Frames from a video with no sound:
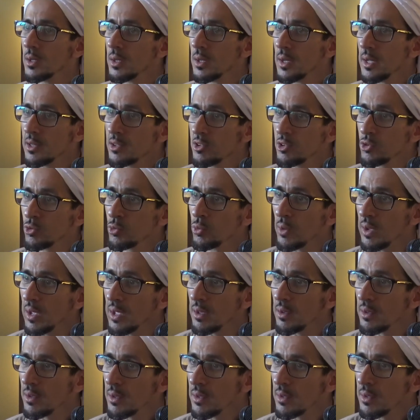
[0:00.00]
It's to
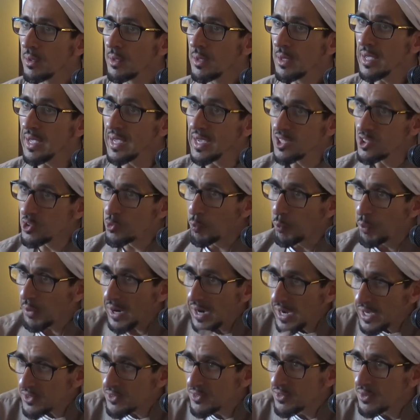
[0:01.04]

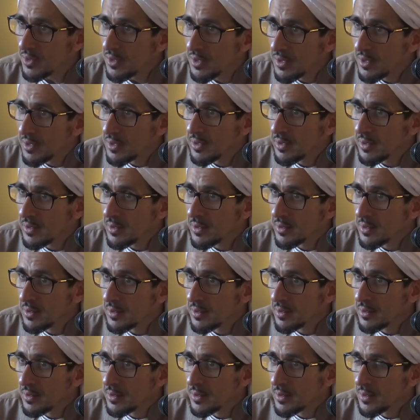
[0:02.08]
express
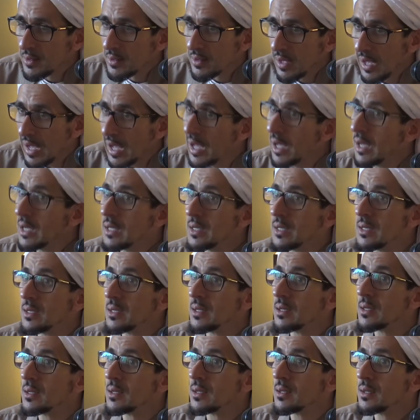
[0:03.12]
a
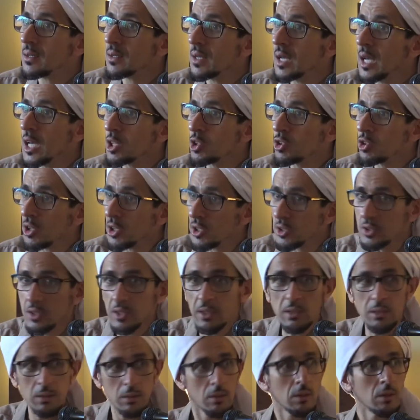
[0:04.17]

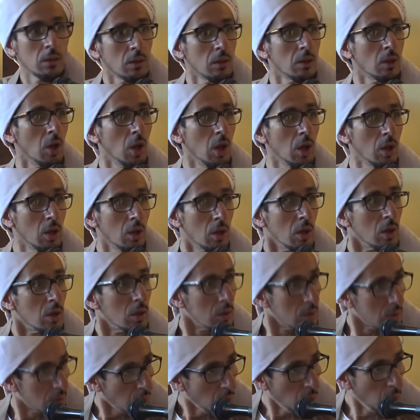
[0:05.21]
certain
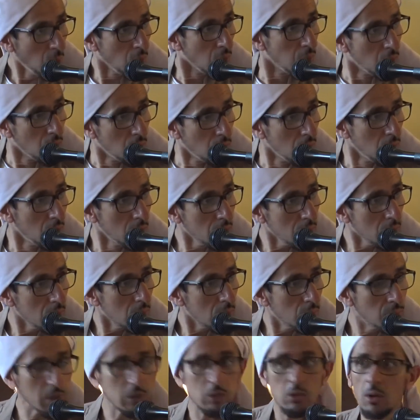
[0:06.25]

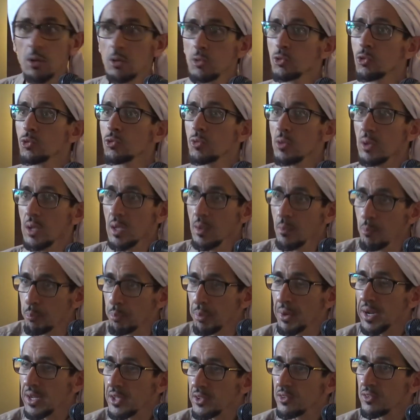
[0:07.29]
hudur, but also to
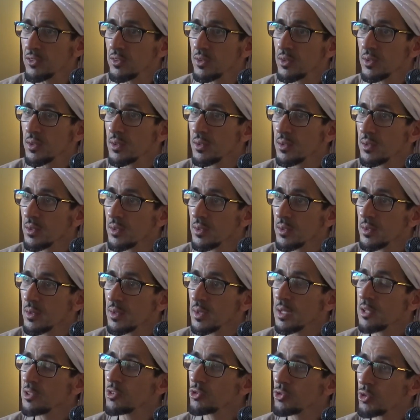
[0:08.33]
impress.
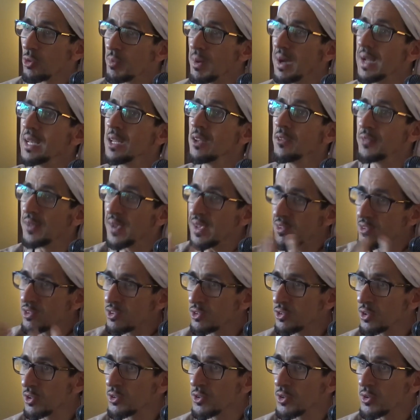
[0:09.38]
It's to manifest a
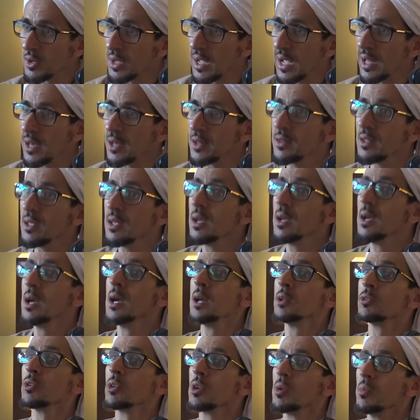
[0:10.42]
certain reality,
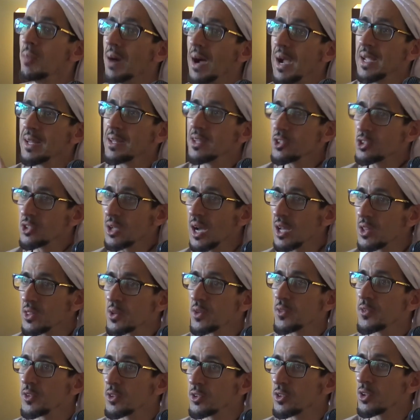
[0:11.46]
to remind each other
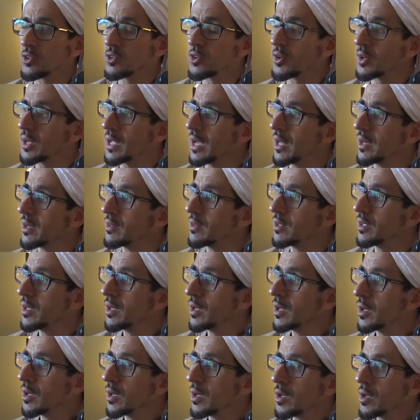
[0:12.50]
of a certain reality,
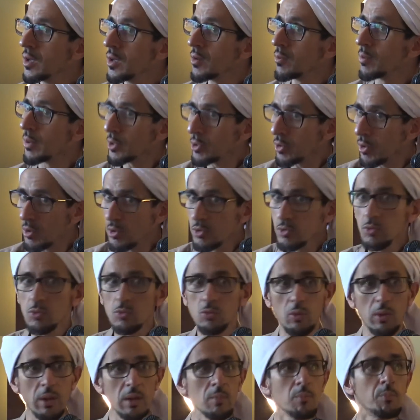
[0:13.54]
but also
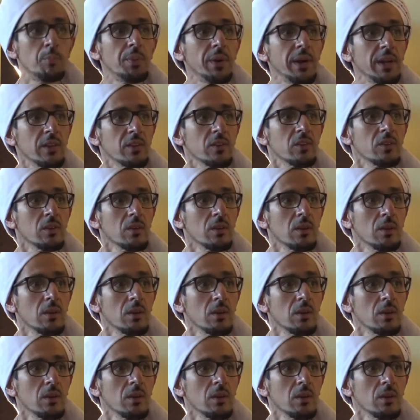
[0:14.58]
to impress,